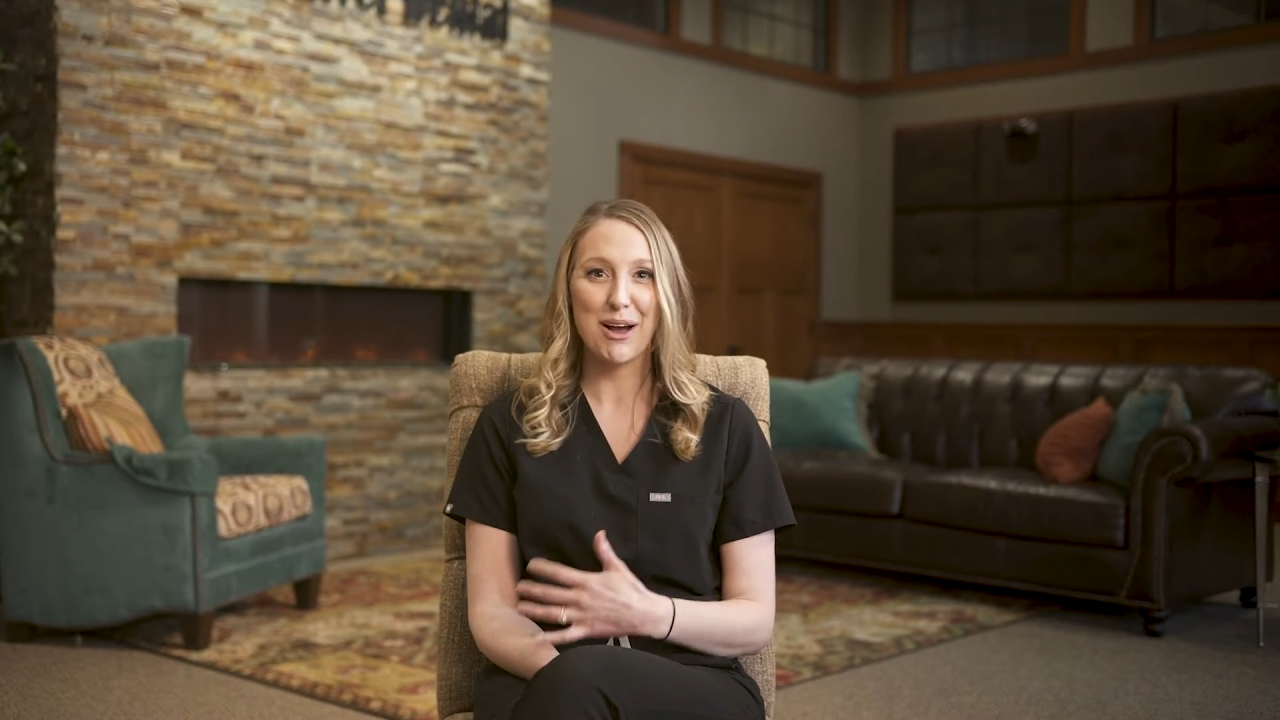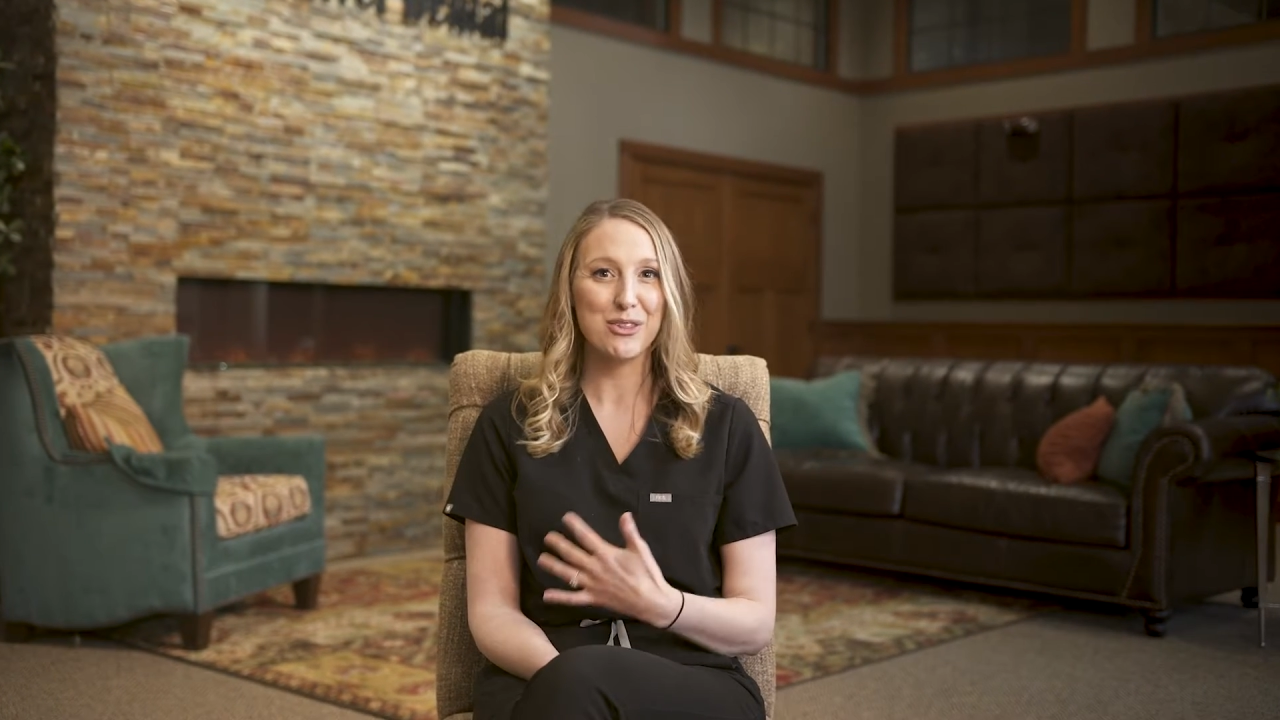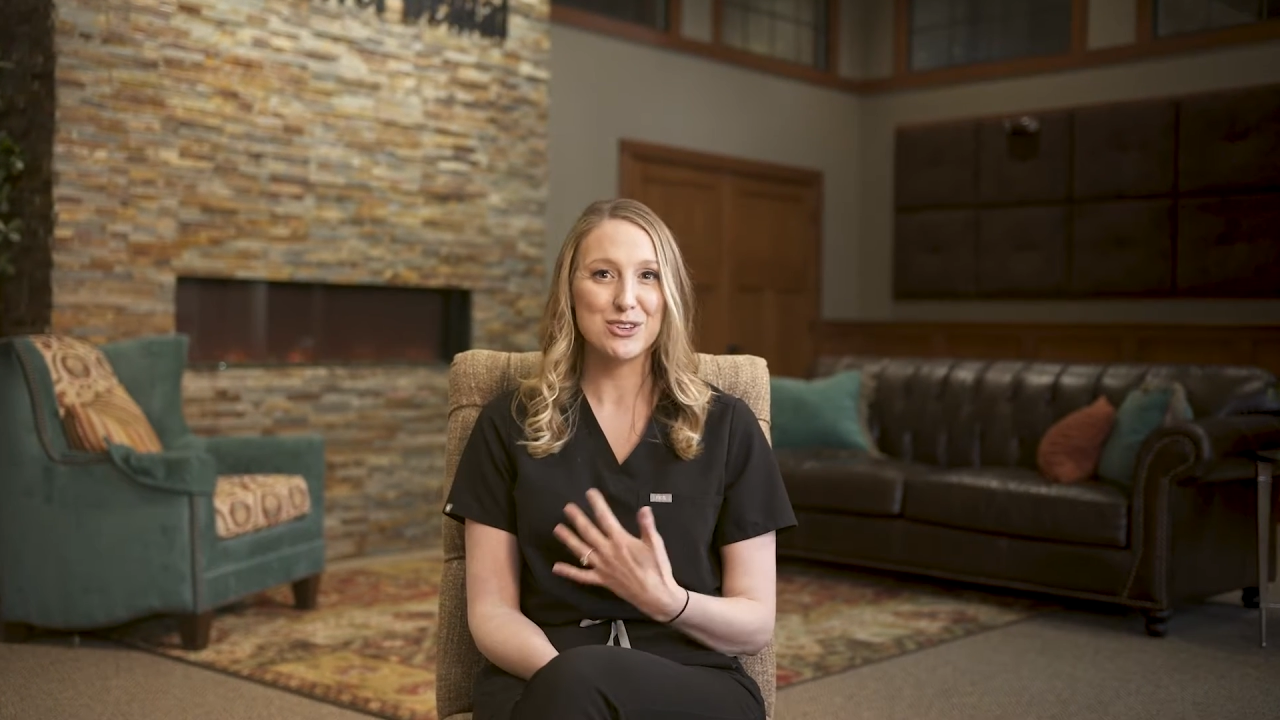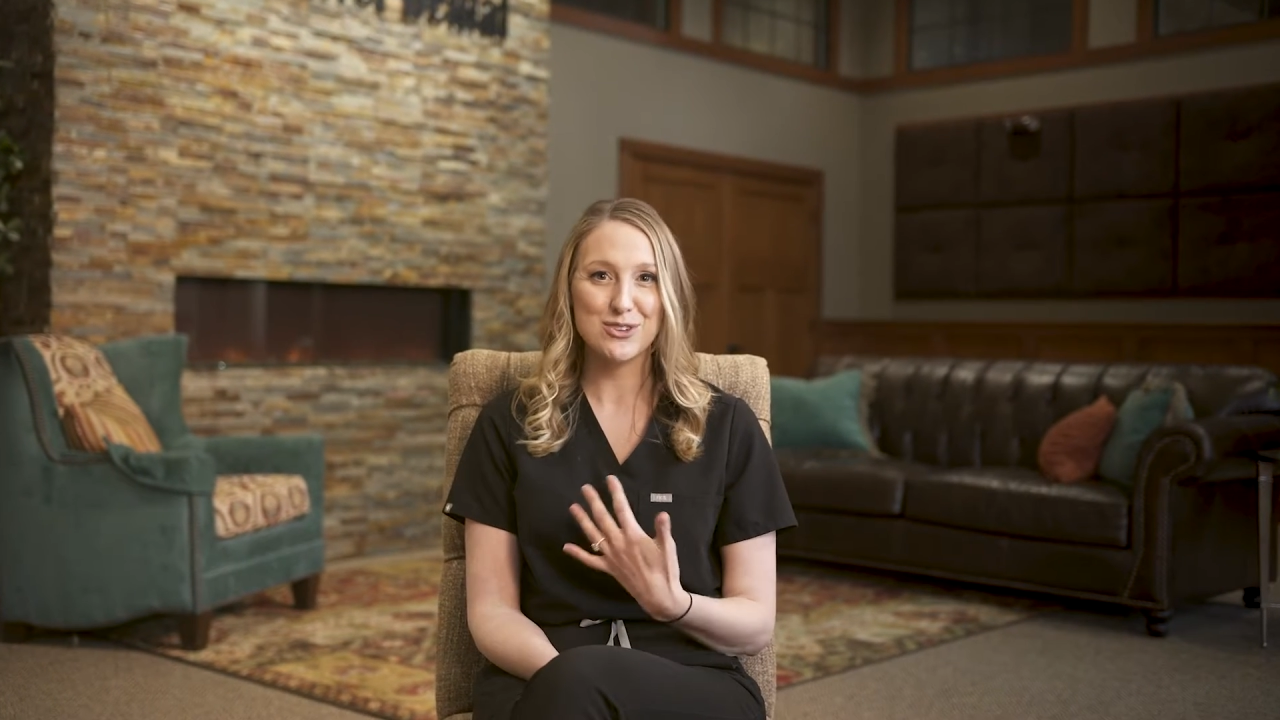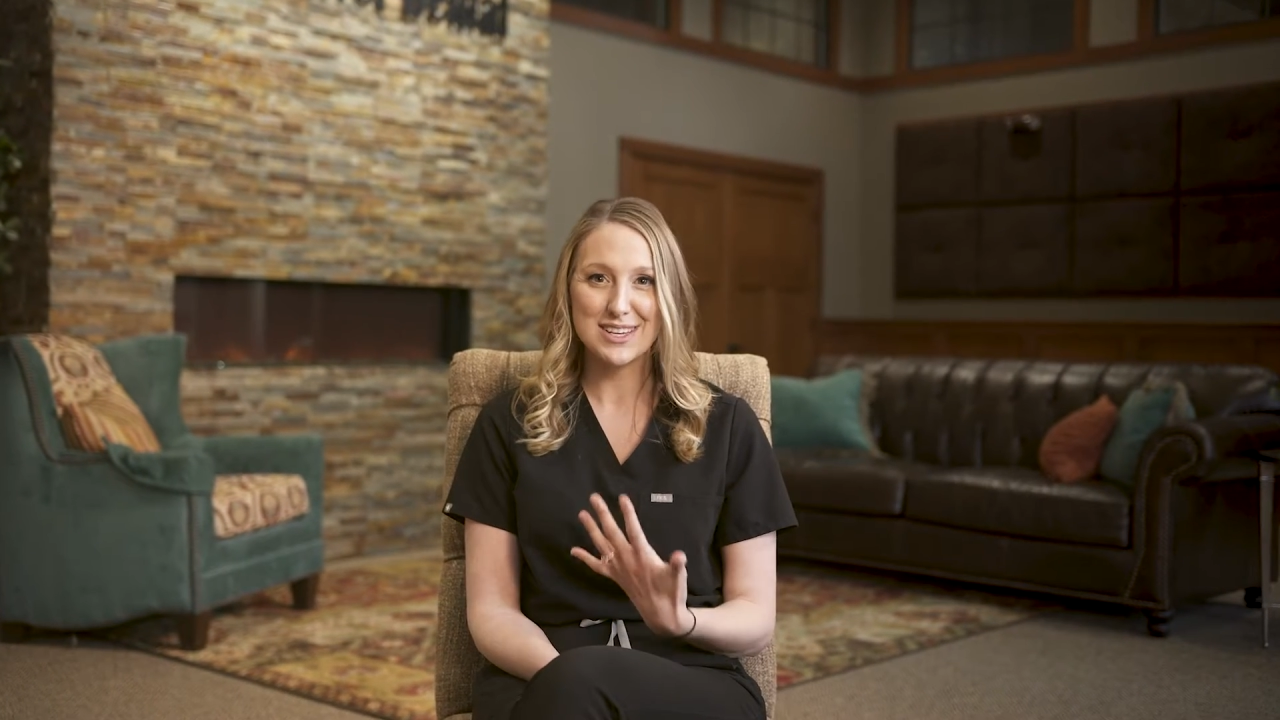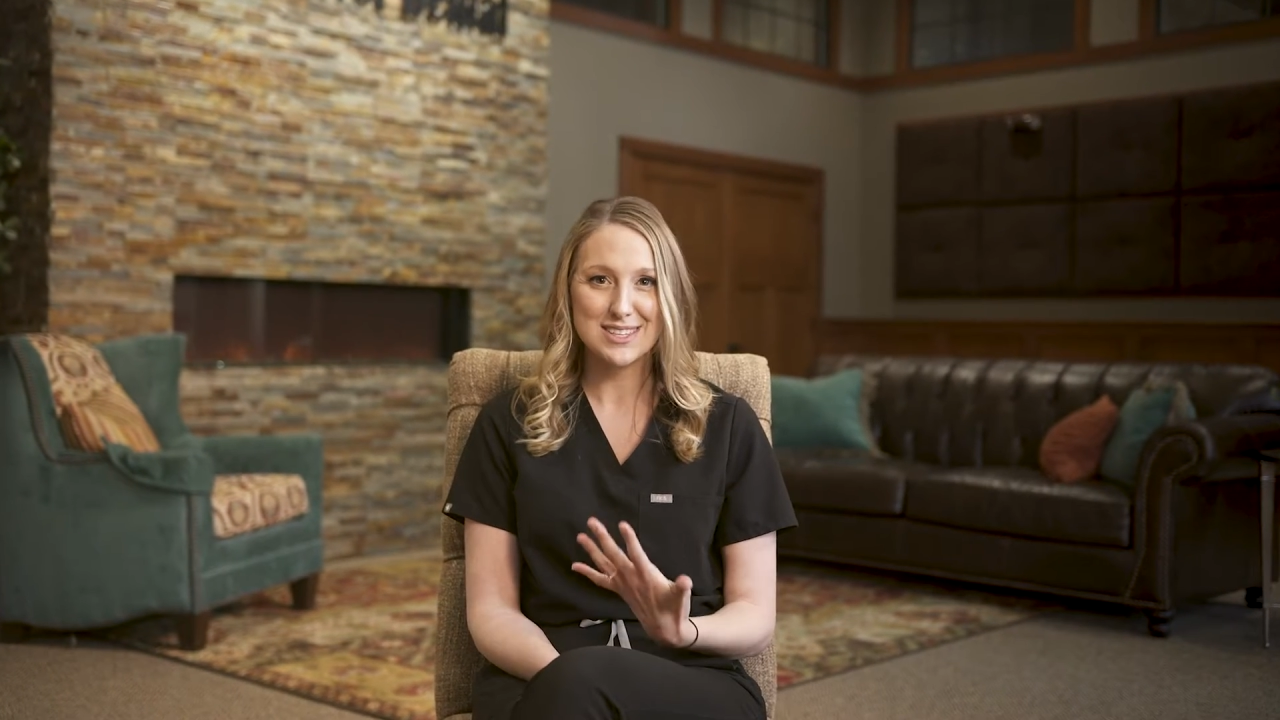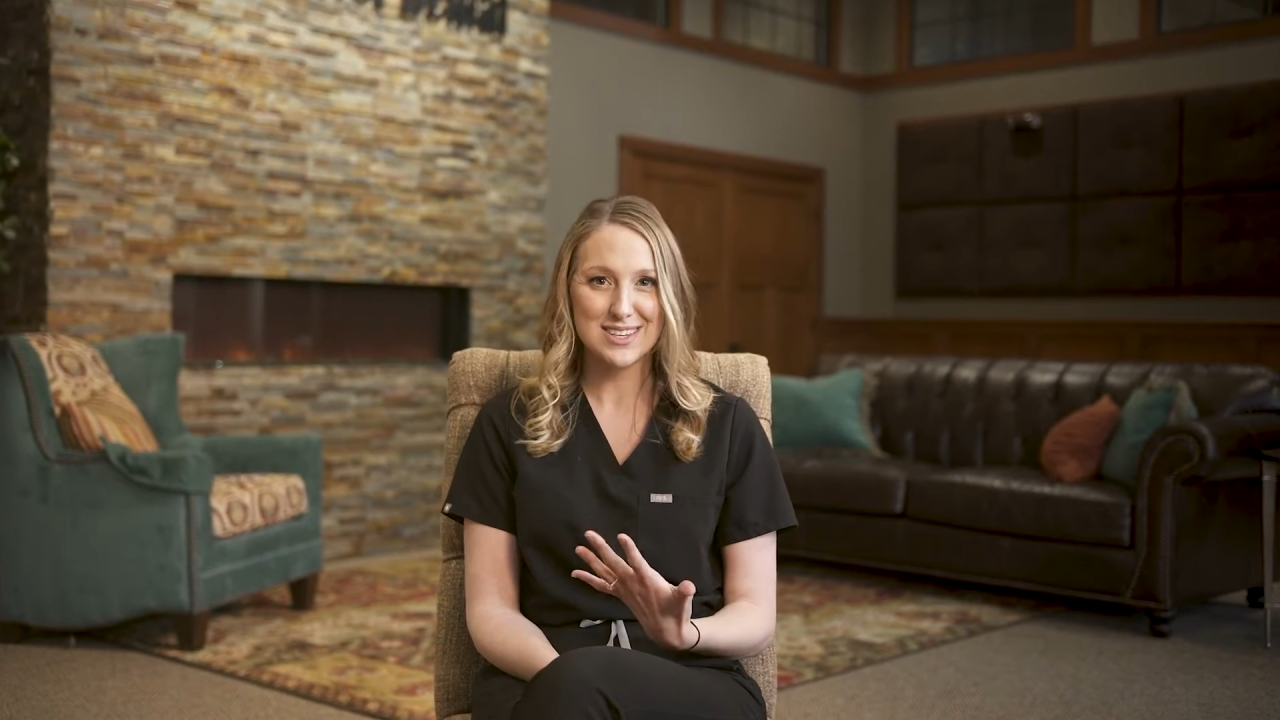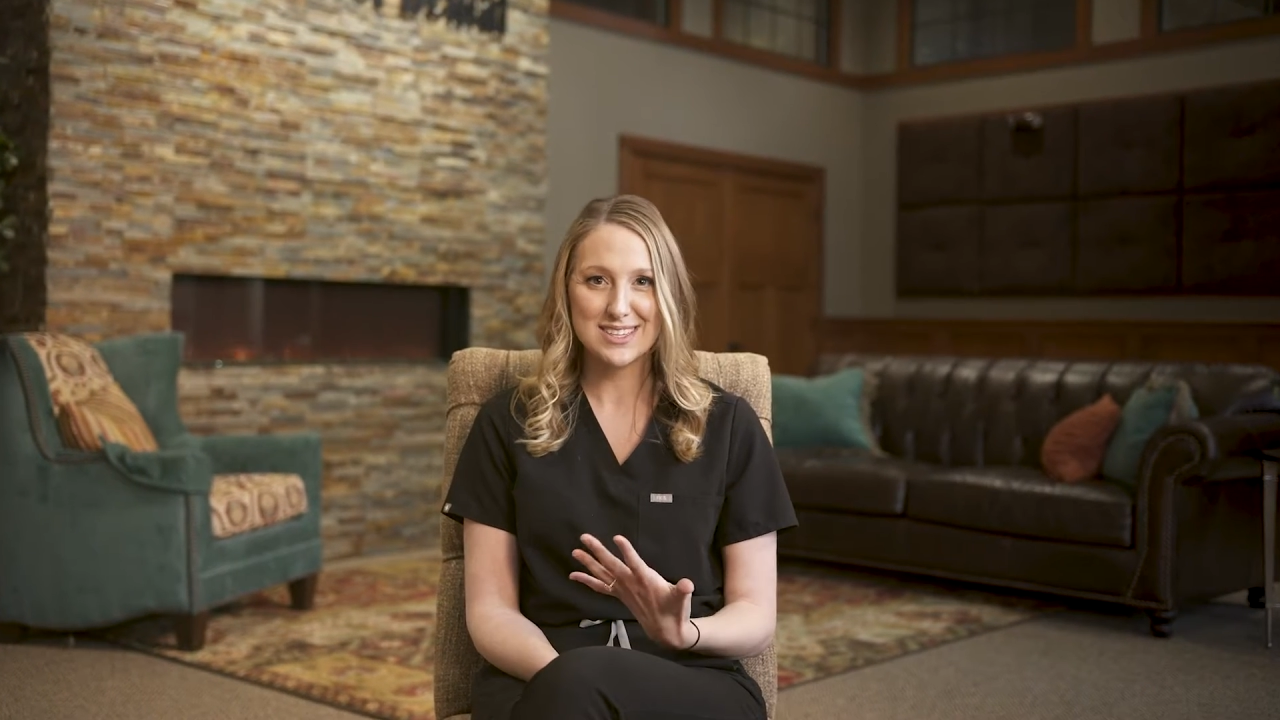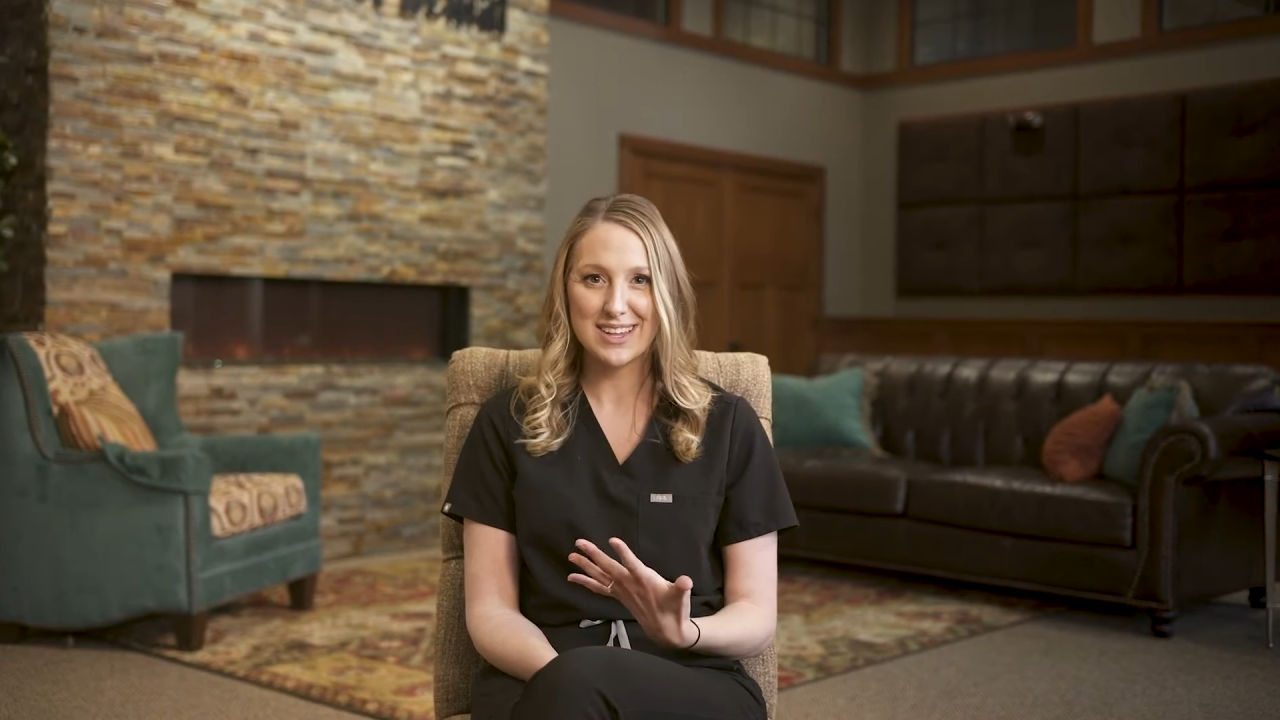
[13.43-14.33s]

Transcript: mouth addressed